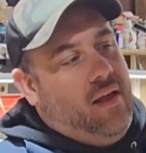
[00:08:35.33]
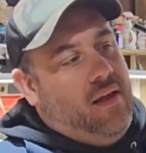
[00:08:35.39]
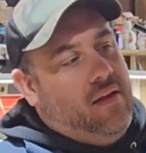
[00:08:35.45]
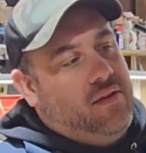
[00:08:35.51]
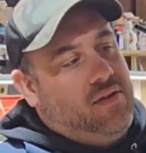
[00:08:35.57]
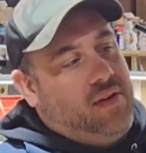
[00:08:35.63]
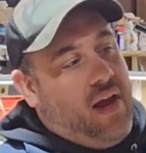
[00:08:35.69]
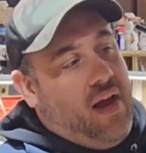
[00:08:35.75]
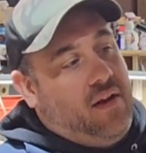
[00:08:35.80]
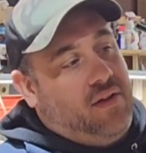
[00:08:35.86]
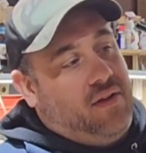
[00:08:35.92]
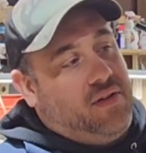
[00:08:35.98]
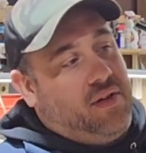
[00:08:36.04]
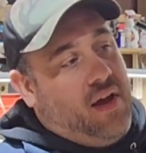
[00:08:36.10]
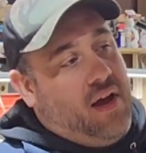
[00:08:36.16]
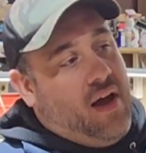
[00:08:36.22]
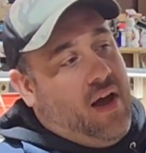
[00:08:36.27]

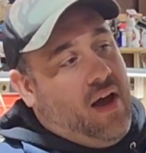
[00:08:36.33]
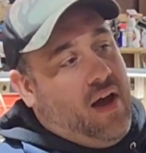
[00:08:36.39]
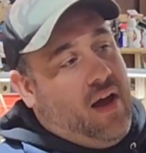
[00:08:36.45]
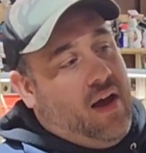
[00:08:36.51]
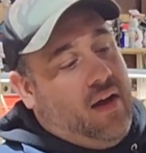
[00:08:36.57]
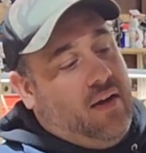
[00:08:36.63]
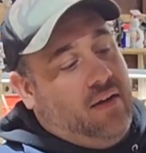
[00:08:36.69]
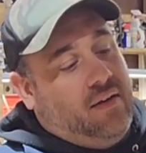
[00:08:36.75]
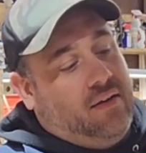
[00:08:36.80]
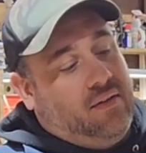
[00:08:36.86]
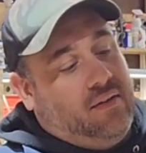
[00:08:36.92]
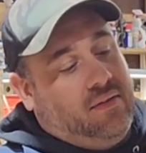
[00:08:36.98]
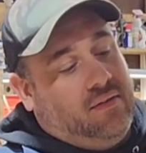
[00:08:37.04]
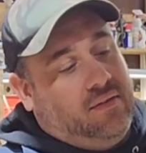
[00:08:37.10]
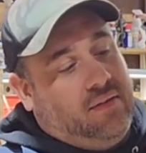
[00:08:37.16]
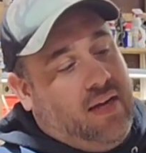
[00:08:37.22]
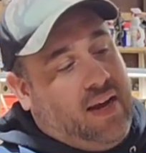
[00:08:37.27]
since I
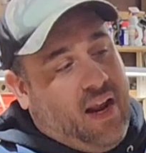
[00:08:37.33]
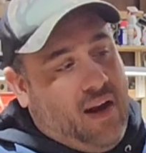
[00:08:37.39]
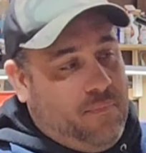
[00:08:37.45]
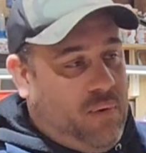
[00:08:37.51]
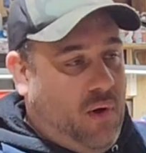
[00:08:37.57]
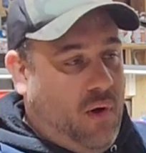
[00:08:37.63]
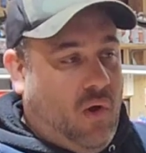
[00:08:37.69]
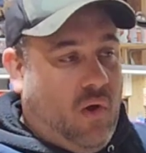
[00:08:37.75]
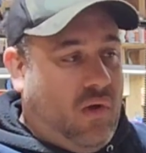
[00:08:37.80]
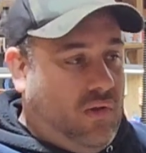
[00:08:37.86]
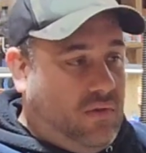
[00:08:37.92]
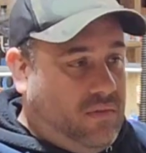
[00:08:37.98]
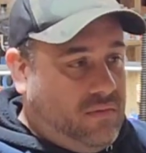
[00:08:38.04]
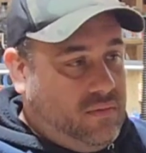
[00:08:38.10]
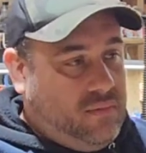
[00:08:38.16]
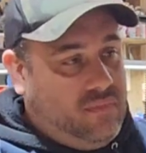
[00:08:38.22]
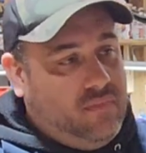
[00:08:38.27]
got to
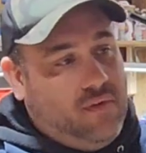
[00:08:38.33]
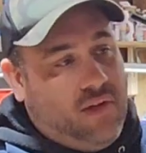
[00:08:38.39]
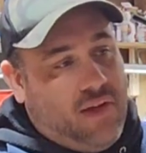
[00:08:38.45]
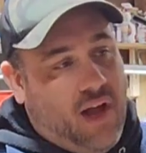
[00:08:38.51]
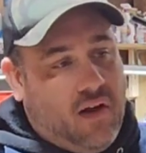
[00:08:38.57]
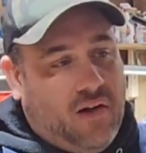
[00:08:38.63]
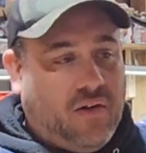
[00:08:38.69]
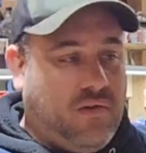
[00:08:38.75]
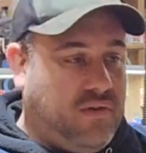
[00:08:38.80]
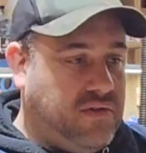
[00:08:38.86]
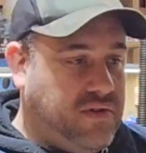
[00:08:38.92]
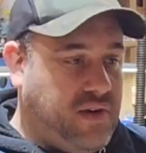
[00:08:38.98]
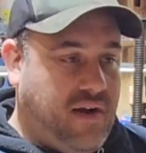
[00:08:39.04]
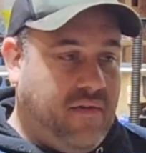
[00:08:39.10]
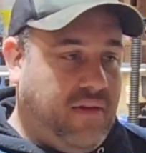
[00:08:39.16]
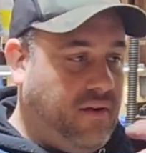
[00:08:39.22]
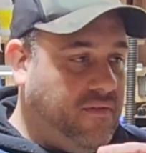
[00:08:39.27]
pull the knuckles
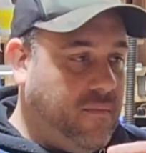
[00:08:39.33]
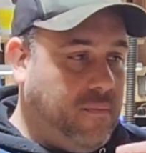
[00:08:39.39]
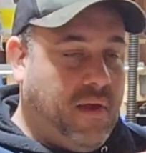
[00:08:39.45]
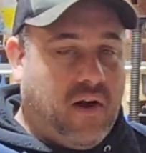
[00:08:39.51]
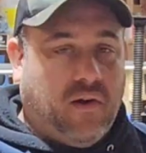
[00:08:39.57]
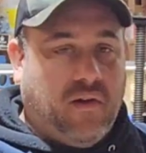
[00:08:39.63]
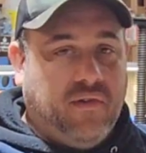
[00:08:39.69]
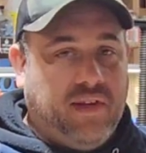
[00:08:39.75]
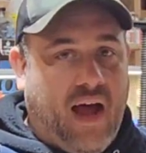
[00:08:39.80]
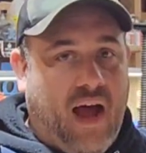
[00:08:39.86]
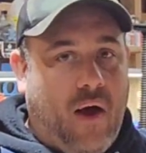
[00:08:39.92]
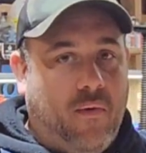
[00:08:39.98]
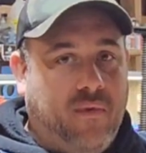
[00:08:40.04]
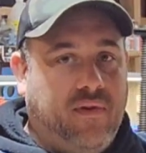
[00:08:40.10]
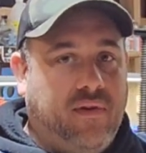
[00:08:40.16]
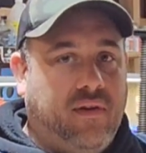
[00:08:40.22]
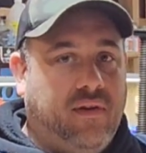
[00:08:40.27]
and everything from knuckles
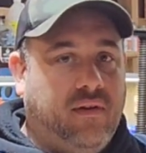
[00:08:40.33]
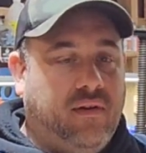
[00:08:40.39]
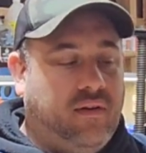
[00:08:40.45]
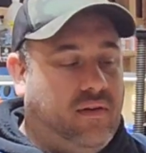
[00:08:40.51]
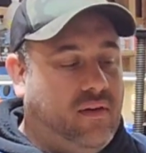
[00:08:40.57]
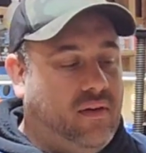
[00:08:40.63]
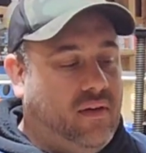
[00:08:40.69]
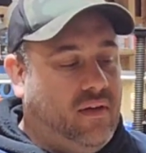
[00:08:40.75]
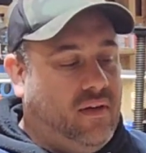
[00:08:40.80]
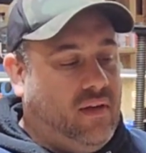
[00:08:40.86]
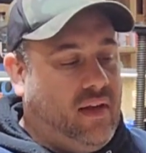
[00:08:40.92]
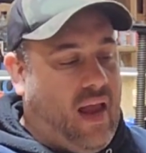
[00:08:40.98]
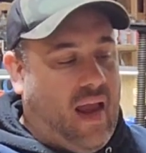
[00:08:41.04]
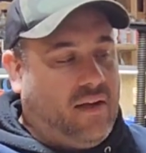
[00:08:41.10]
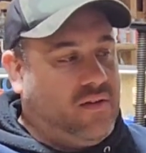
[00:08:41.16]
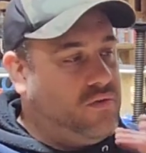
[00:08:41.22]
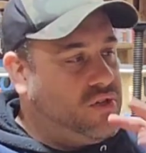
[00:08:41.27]
out,
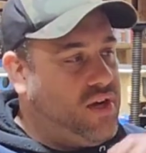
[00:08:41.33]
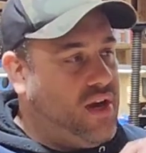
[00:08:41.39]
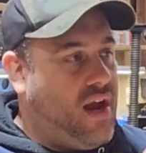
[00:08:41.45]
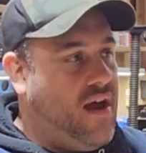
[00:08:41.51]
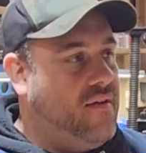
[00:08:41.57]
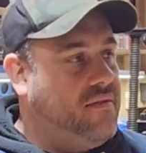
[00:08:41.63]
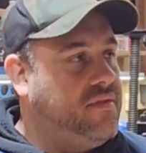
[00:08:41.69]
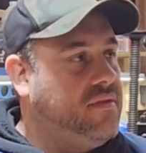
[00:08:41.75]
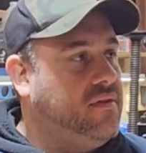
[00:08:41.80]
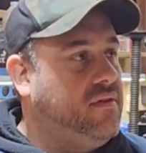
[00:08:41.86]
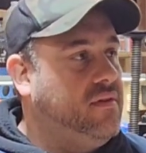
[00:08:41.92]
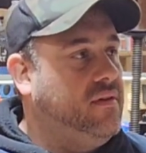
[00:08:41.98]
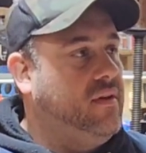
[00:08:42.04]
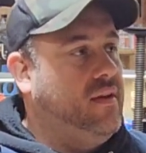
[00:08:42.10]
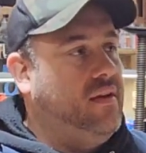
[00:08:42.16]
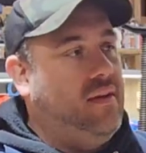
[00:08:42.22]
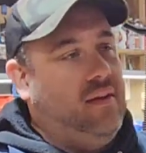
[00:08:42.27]
axle shafts,
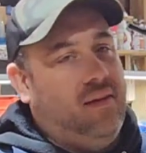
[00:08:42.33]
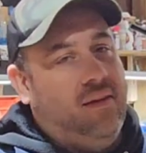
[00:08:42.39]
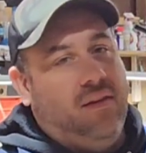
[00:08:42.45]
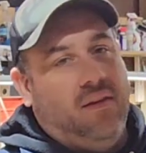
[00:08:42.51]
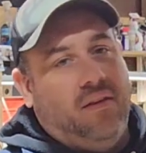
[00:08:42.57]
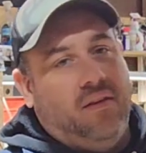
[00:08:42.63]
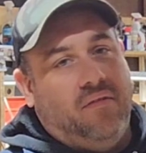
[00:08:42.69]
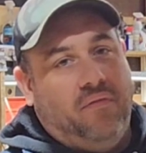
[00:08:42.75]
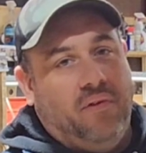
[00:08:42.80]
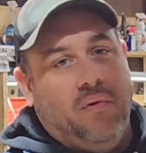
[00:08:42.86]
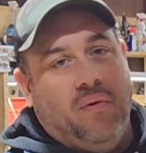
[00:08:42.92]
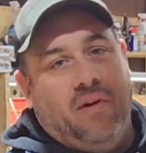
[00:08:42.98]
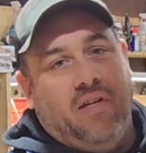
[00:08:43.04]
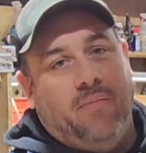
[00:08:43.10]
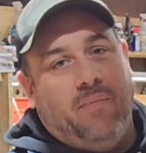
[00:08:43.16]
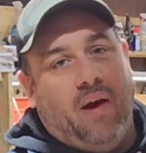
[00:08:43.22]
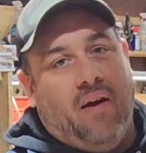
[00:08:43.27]
the fluid
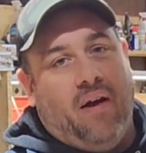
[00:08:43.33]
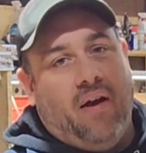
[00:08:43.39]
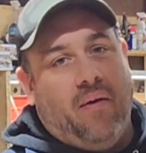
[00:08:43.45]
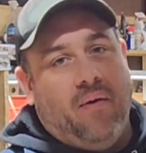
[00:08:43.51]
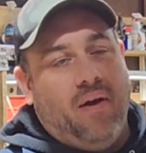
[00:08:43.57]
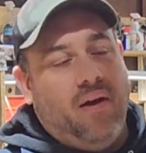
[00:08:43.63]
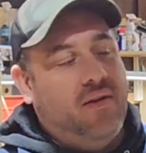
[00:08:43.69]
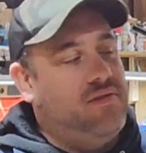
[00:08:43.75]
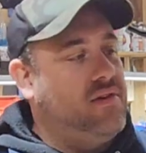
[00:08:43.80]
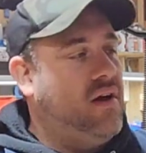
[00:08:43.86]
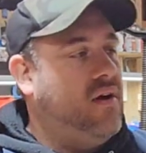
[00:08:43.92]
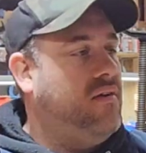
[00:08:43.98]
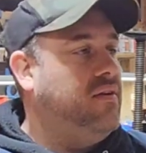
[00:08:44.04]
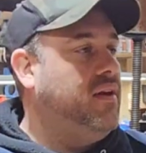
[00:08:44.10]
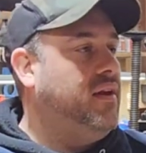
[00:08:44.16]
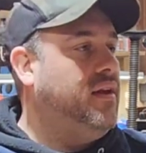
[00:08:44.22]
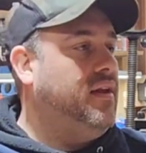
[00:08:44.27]
needs to be out anyway.
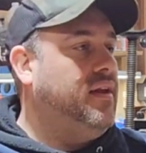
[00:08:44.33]
So